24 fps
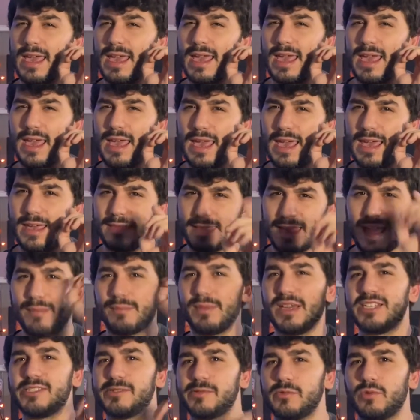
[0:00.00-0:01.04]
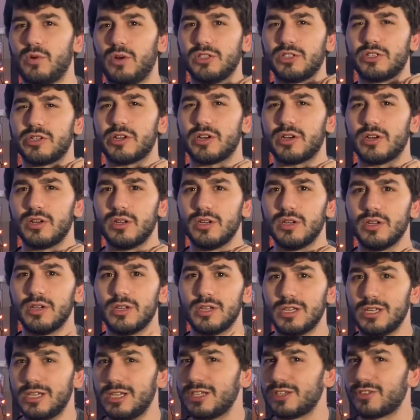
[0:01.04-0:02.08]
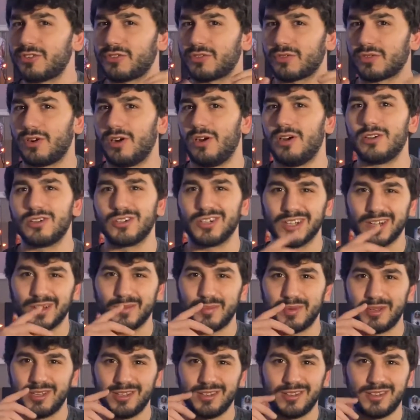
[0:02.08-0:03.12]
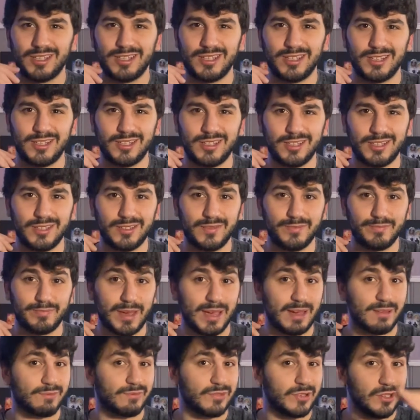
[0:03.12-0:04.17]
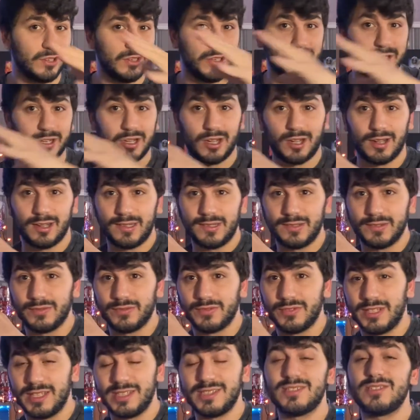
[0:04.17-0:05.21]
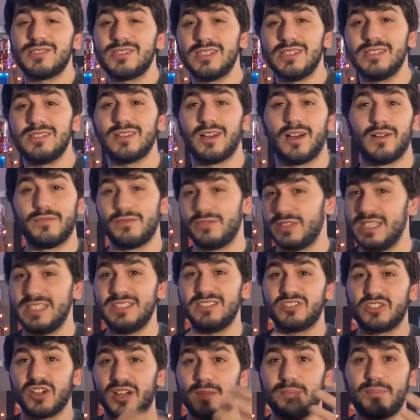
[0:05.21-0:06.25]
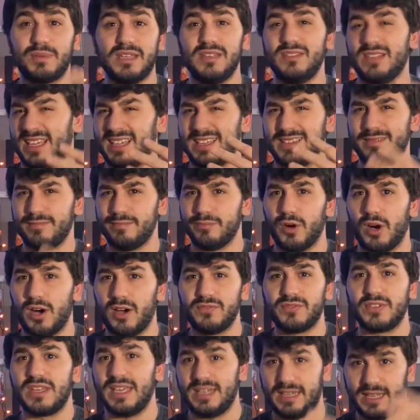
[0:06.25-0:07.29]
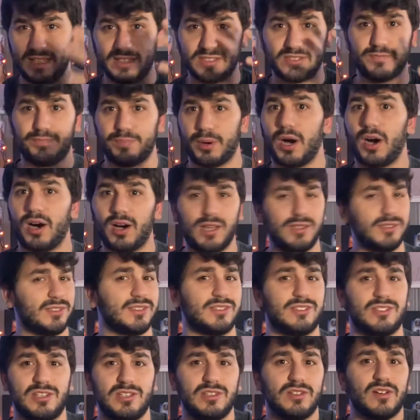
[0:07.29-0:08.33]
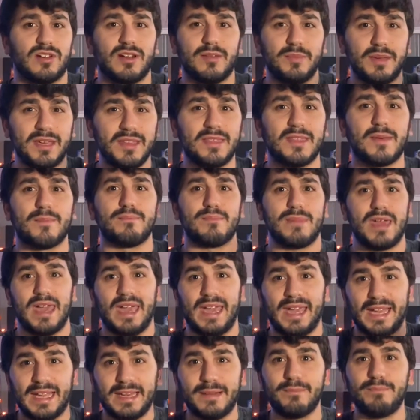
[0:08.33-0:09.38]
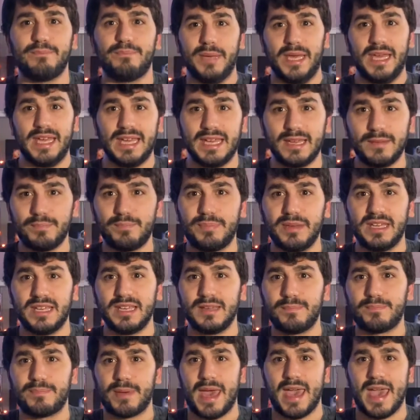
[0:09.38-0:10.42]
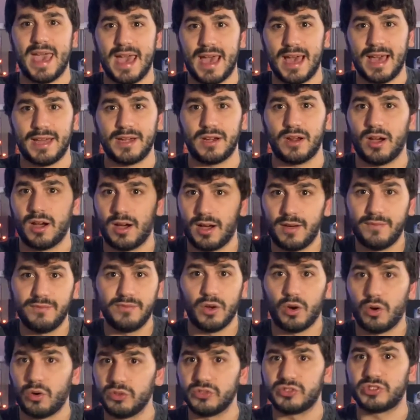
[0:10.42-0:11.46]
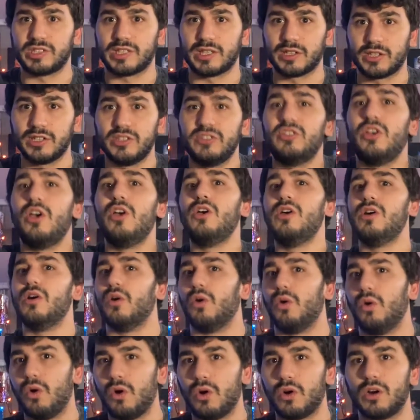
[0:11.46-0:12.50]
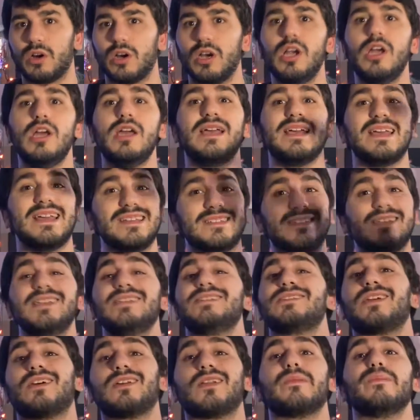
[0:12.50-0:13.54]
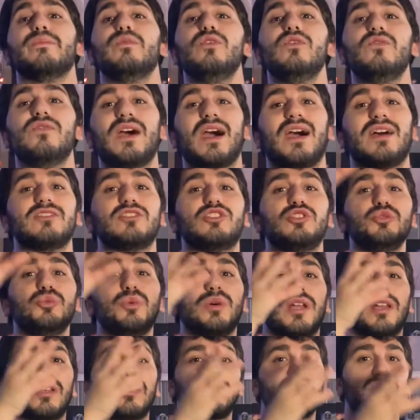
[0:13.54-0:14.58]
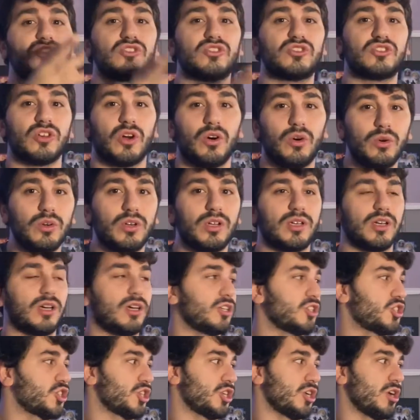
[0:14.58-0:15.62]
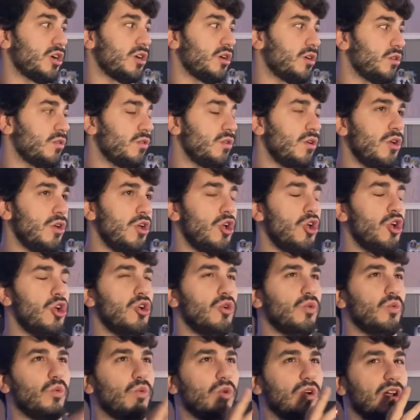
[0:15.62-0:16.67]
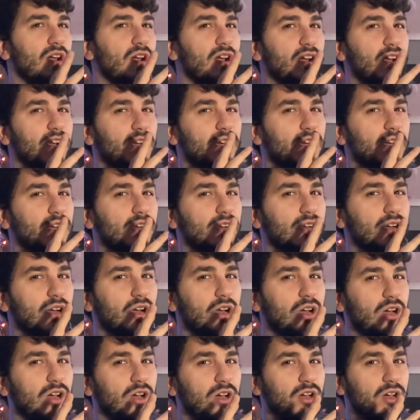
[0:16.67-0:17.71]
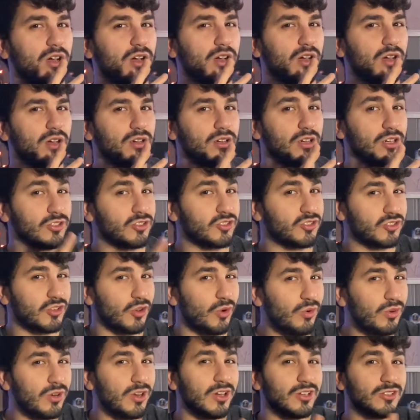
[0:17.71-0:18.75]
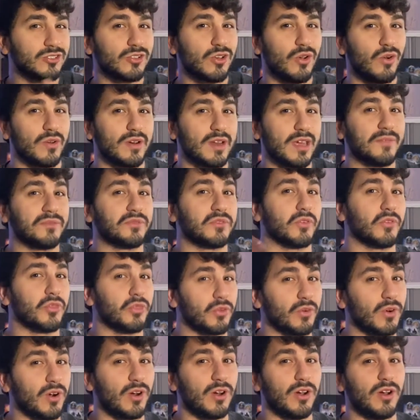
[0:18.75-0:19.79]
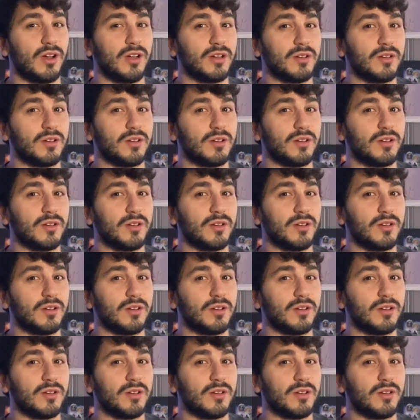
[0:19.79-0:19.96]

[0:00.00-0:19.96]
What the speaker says: And that makes me wonder, is Thrawn going to be the main villain of this season? He's going to be like Moff Gideon's boss? Is he going to be the main big bad of the whole series? Or is this going to move on to an Ahsoka show where Ahsoka's going after Thrawn?